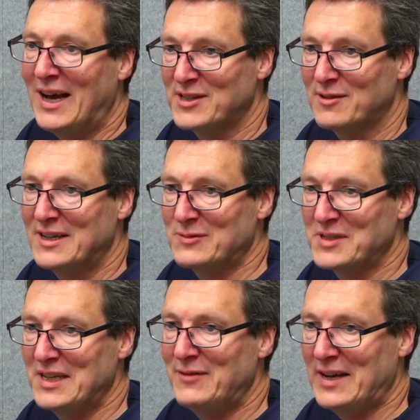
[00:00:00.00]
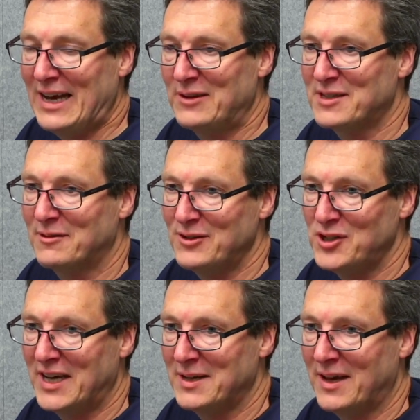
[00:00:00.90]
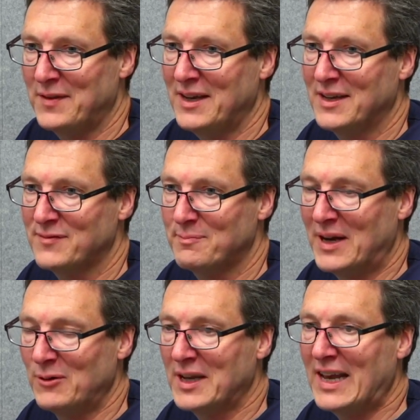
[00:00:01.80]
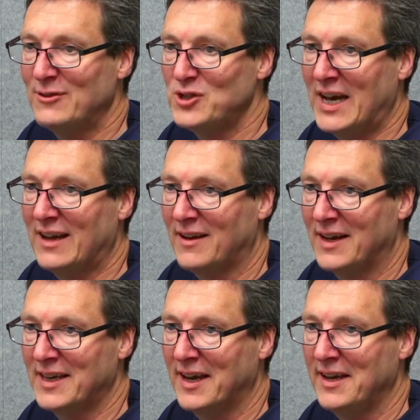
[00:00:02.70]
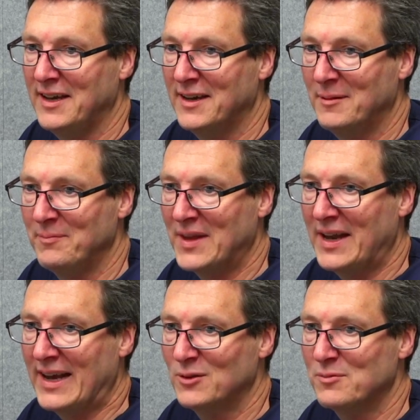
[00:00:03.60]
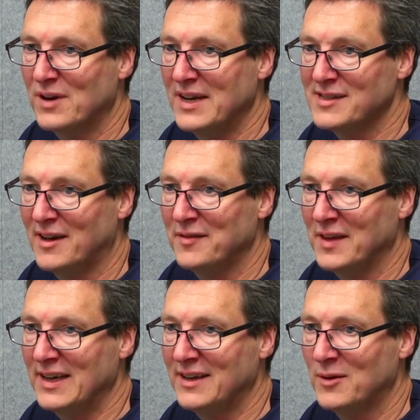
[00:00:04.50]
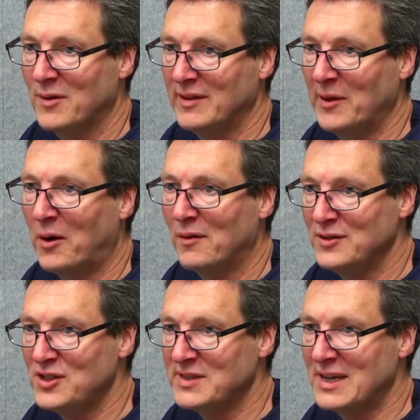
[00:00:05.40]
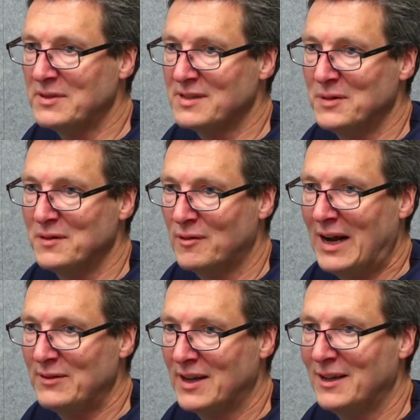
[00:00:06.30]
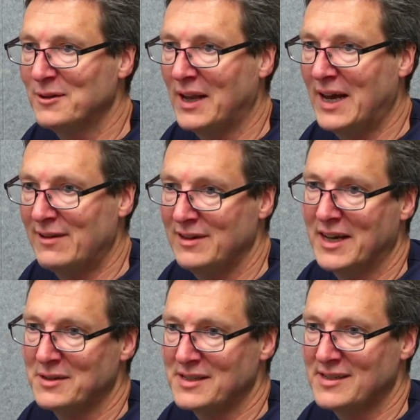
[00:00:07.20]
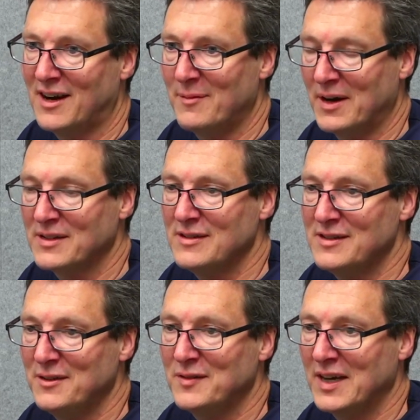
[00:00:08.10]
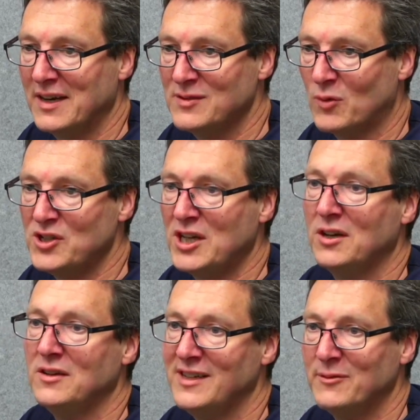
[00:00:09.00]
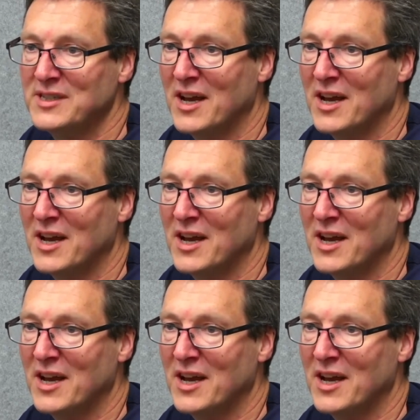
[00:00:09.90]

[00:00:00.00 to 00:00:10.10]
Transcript: her house arrest wasn't even a house arrest. She had, I think, by all accounts, she had like an ankle bracelet, I think, equivalent of, and she was able to move around her local area and go to Starbucks and do things. What she couldn't do was